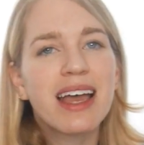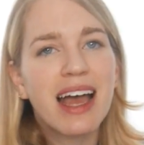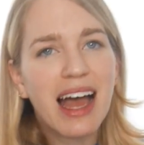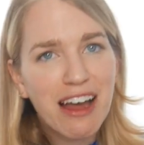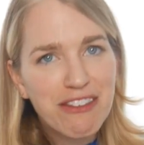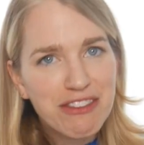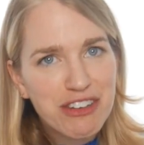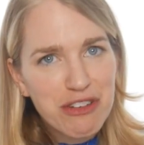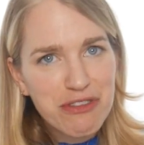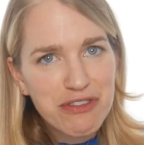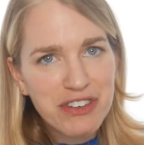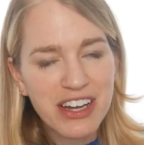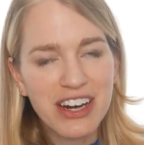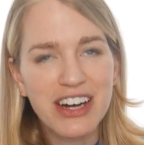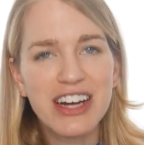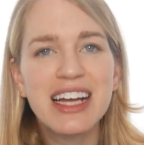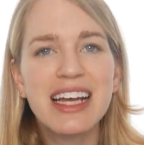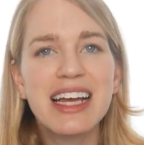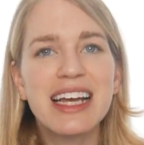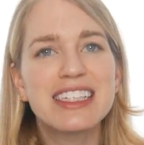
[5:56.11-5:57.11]
have no
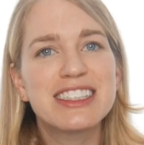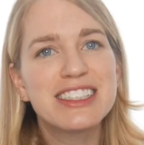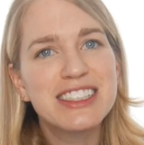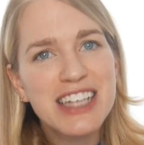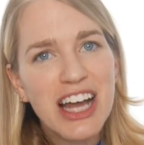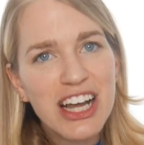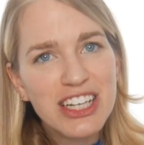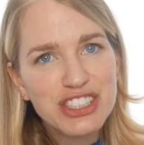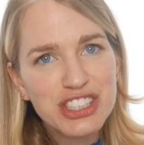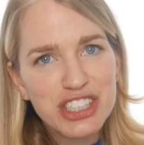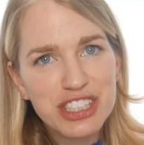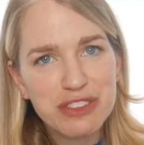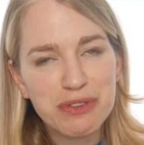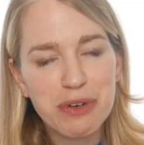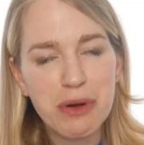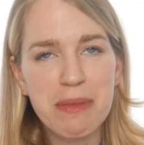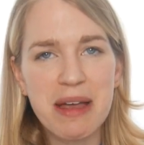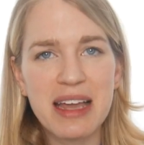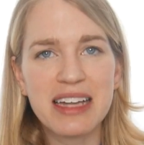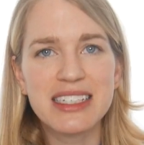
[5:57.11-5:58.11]
fear. It's not just
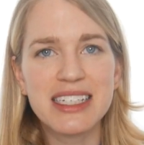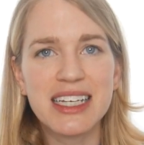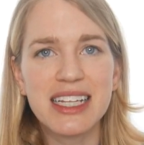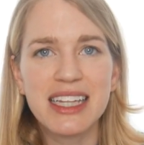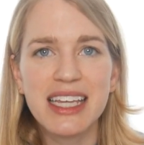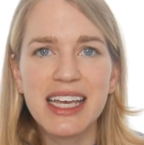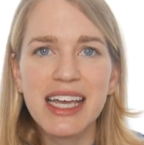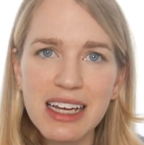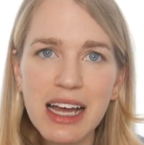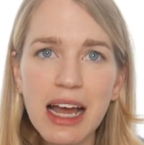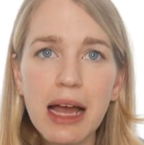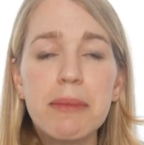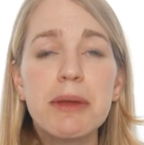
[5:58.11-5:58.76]
romantically.